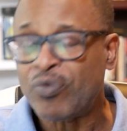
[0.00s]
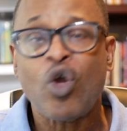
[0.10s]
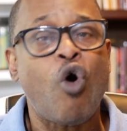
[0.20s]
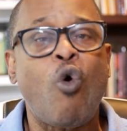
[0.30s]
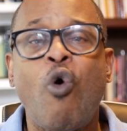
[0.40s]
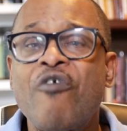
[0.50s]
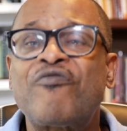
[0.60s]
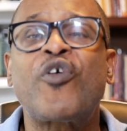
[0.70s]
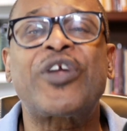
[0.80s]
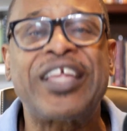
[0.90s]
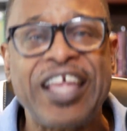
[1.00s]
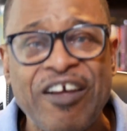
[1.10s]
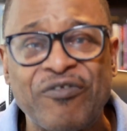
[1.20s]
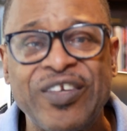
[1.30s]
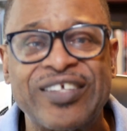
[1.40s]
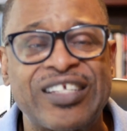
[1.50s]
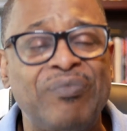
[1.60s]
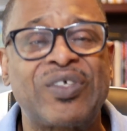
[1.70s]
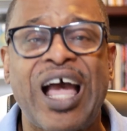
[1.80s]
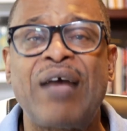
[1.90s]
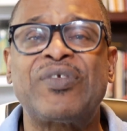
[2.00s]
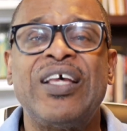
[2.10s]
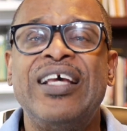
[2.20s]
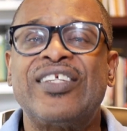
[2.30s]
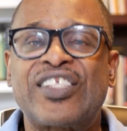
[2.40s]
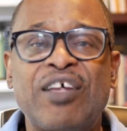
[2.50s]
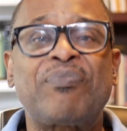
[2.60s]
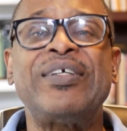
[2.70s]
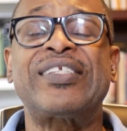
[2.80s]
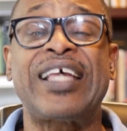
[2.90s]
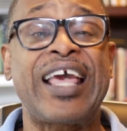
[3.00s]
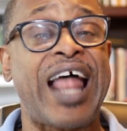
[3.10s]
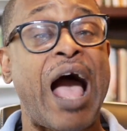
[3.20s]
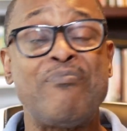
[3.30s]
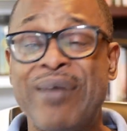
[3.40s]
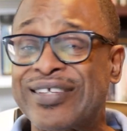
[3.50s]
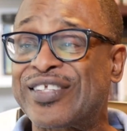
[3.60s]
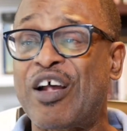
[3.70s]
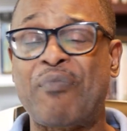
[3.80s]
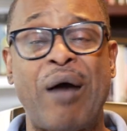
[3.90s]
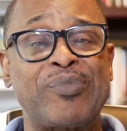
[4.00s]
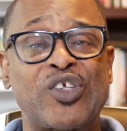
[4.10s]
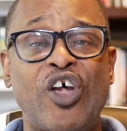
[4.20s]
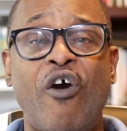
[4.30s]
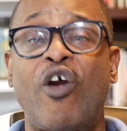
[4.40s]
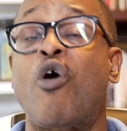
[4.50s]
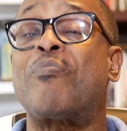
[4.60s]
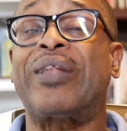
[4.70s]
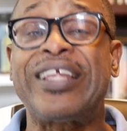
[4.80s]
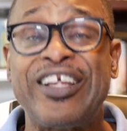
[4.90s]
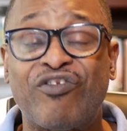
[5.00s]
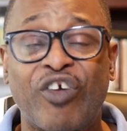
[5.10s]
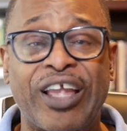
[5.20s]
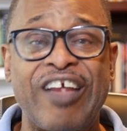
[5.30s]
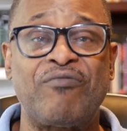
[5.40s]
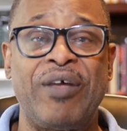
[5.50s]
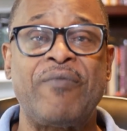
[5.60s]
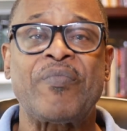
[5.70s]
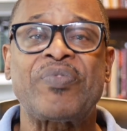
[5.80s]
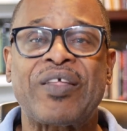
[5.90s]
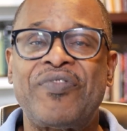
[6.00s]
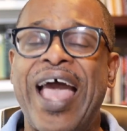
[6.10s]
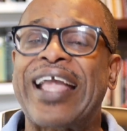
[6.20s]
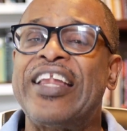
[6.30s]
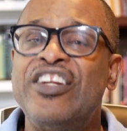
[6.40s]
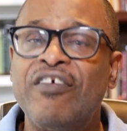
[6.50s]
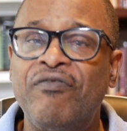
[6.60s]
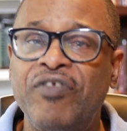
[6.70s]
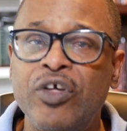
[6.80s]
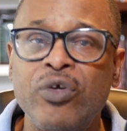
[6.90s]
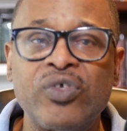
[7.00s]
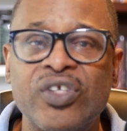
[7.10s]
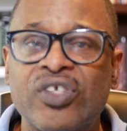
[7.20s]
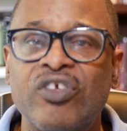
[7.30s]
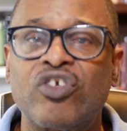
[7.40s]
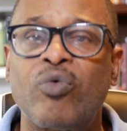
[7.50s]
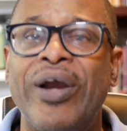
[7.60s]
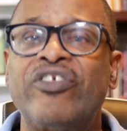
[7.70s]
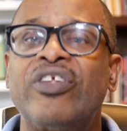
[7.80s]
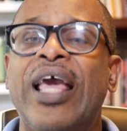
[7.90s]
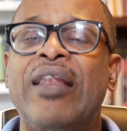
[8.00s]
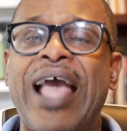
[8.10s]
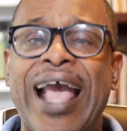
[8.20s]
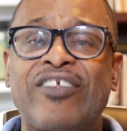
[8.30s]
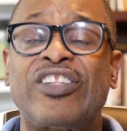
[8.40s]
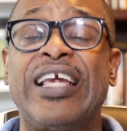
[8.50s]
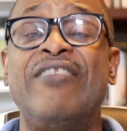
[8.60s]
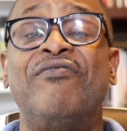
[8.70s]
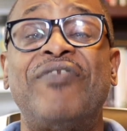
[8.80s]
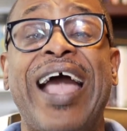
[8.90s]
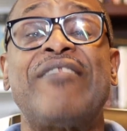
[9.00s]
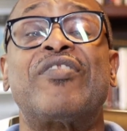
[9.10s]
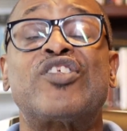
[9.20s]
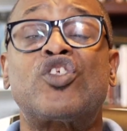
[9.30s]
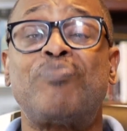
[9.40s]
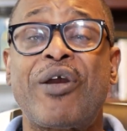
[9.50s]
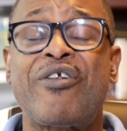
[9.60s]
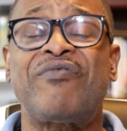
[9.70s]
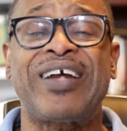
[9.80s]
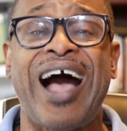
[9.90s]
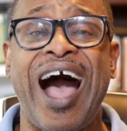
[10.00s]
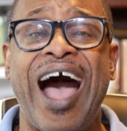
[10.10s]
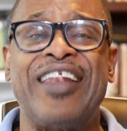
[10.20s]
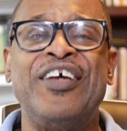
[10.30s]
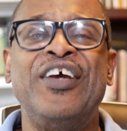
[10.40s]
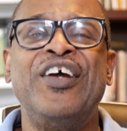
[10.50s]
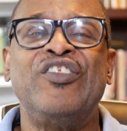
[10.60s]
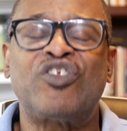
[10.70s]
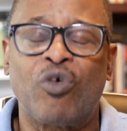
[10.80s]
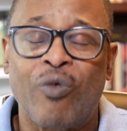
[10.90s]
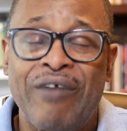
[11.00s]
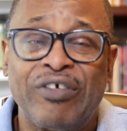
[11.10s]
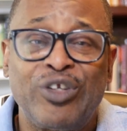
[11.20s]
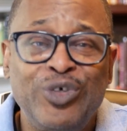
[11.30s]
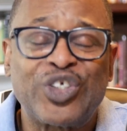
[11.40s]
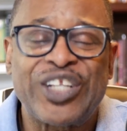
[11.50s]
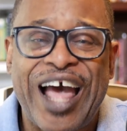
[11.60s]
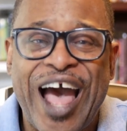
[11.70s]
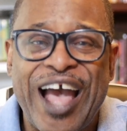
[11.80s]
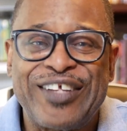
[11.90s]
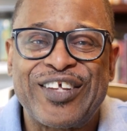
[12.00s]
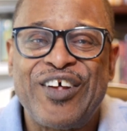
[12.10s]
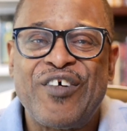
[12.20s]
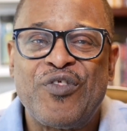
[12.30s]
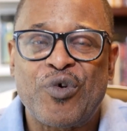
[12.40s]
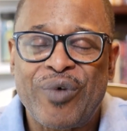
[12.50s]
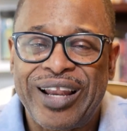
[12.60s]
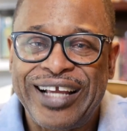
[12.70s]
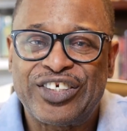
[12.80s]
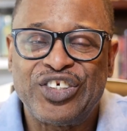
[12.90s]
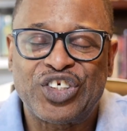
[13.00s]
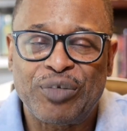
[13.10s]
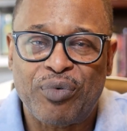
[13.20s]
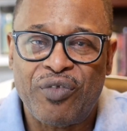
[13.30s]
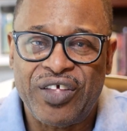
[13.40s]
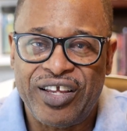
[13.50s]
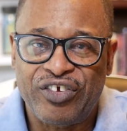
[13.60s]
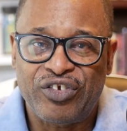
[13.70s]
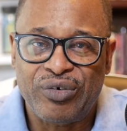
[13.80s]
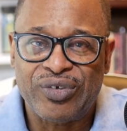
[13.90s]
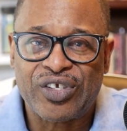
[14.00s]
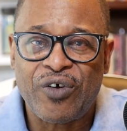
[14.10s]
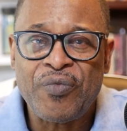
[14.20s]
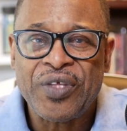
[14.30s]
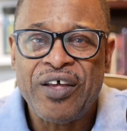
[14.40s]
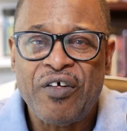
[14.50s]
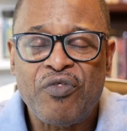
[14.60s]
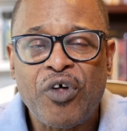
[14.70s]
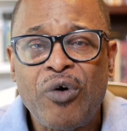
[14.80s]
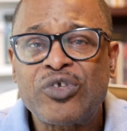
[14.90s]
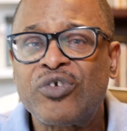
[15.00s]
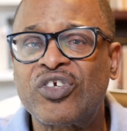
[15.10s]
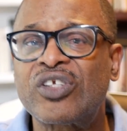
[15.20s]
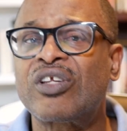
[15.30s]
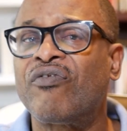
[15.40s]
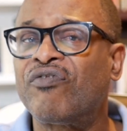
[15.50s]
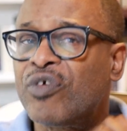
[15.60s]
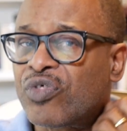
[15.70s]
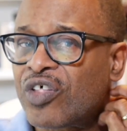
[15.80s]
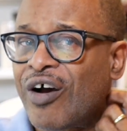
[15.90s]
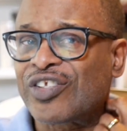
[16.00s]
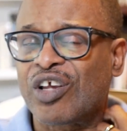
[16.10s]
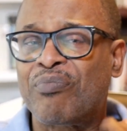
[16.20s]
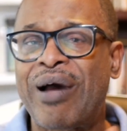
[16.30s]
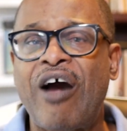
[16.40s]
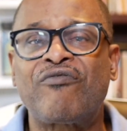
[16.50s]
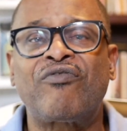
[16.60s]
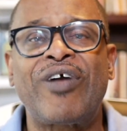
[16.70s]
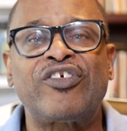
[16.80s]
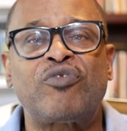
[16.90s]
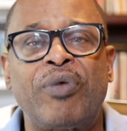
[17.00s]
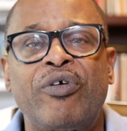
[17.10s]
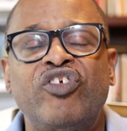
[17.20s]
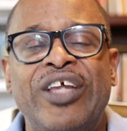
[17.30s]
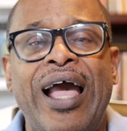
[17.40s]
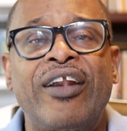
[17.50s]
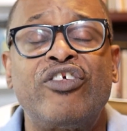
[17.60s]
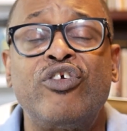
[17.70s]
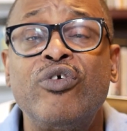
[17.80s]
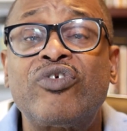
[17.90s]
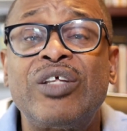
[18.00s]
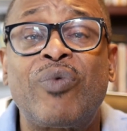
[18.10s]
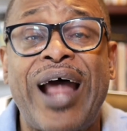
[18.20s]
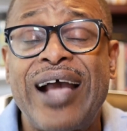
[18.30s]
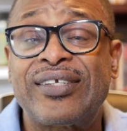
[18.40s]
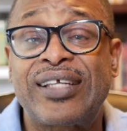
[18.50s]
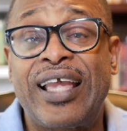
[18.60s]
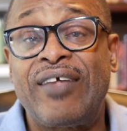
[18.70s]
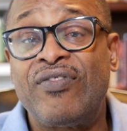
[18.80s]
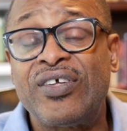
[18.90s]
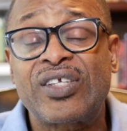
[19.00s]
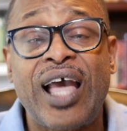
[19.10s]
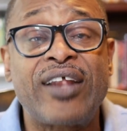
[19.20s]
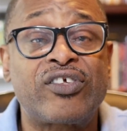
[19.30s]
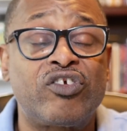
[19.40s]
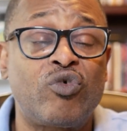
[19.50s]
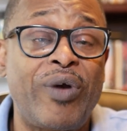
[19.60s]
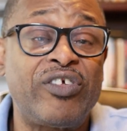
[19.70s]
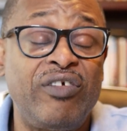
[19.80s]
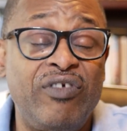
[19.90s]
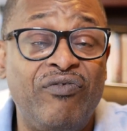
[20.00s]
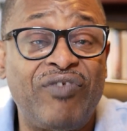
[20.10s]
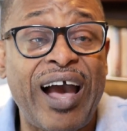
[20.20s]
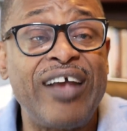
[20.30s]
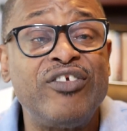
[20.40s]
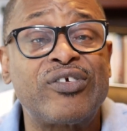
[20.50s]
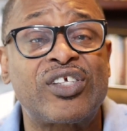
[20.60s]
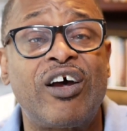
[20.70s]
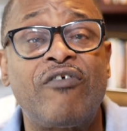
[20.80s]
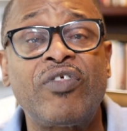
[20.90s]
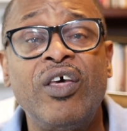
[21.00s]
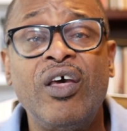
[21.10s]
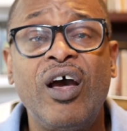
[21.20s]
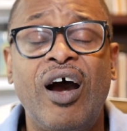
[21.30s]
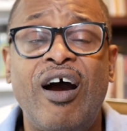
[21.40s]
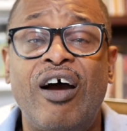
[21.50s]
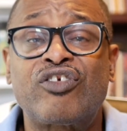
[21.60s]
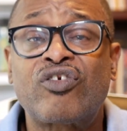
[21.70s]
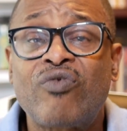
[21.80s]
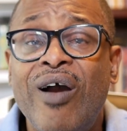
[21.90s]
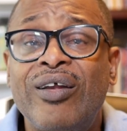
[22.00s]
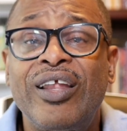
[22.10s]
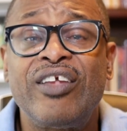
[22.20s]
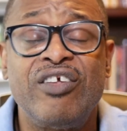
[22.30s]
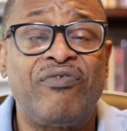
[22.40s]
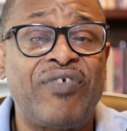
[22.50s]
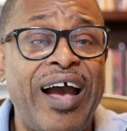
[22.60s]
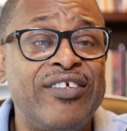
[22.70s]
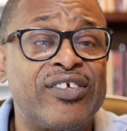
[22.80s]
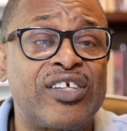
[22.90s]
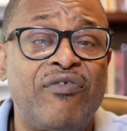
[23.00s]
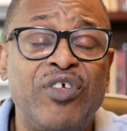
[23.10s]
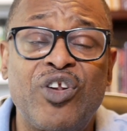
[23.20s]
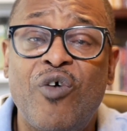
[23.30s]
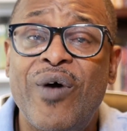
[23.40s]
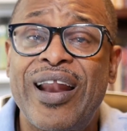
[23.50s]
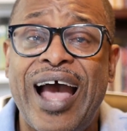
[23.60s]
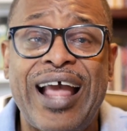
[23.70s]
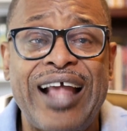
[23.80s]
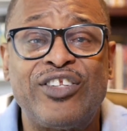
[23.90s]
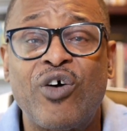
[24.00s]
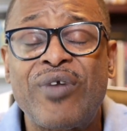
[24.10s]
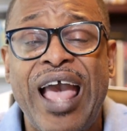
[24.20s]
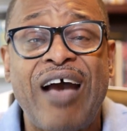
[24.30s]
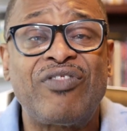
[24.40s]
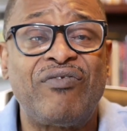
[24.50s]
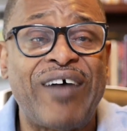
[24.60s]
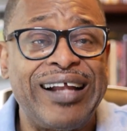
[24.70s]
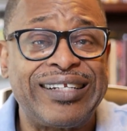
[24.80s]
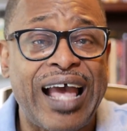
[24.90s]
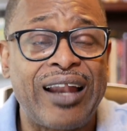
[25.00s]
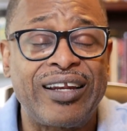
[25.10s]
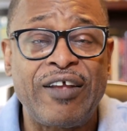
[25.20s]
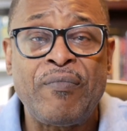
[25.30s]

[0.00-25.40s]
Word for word: or forgiveness. Sometimes simply saying, I messed up, I'm sorry, or please forgive me, that can diffuse the situation and actually invite the Spirit of God to revolutionize the relationship or the issue. And so those are just a few thoughts about fresh spirituality. Usually, what I say in this kind of situation, if you find yourself uh, struggling, you find yourself, you know what, I, I don't have the vitality,